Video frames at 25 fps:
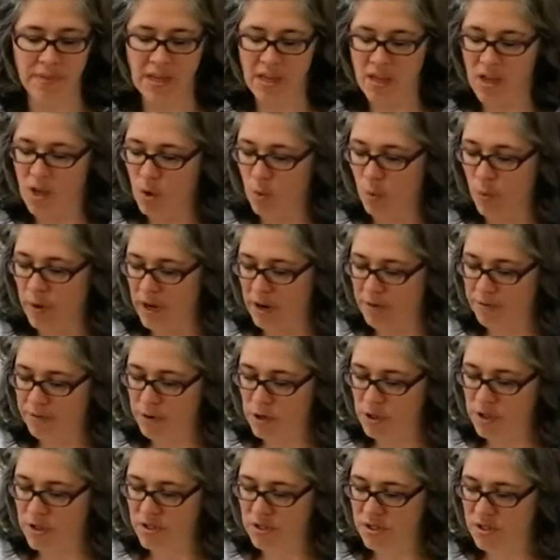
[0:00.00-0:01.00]
When I
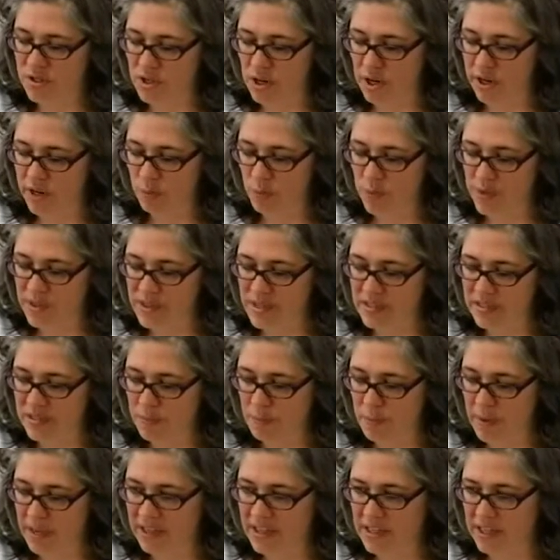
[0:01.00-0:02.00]
first started with this
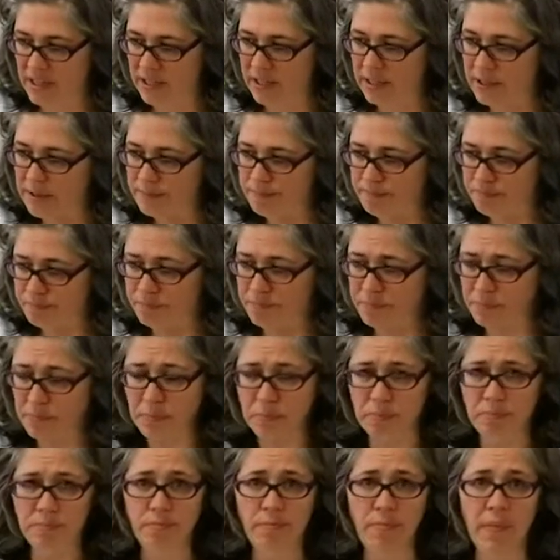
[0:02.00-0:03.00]
method,
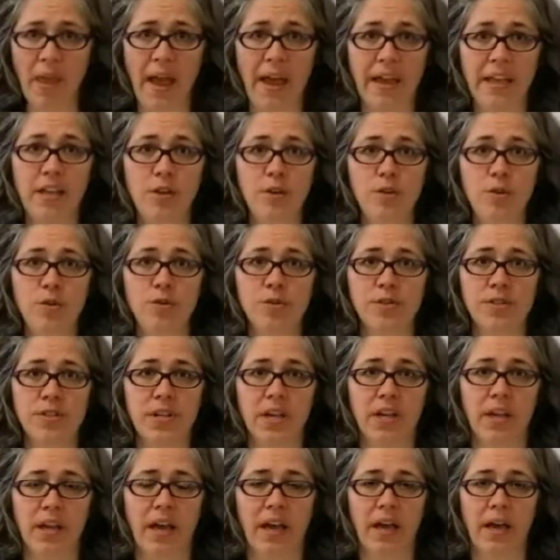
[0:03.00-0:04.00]
I used
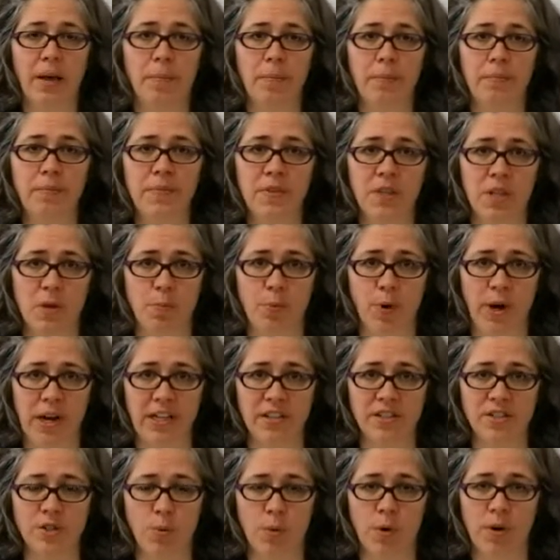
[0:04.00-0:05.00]
the brands
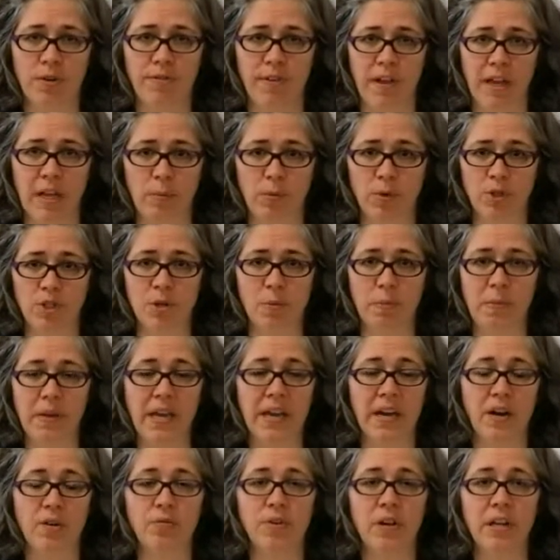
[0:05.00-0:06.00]
that were available to me, and I
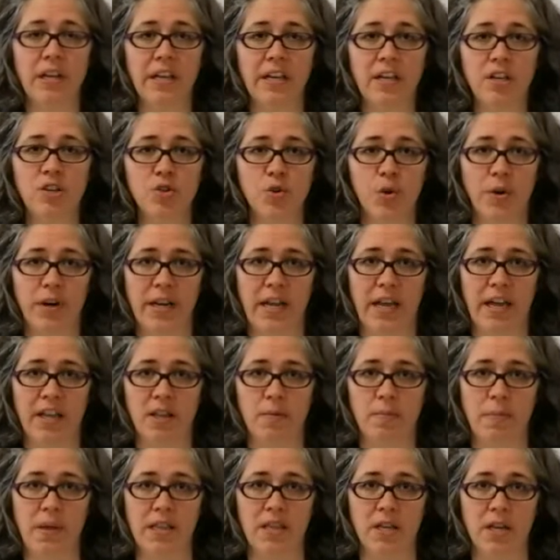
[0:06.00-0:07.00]
really enjoyed how the
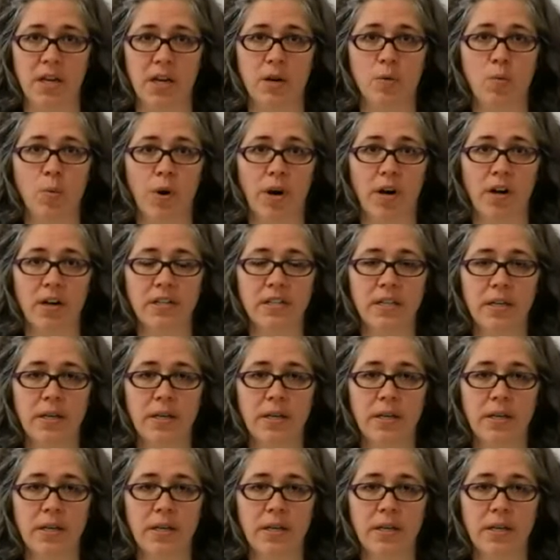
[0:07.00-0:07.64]
method had worked.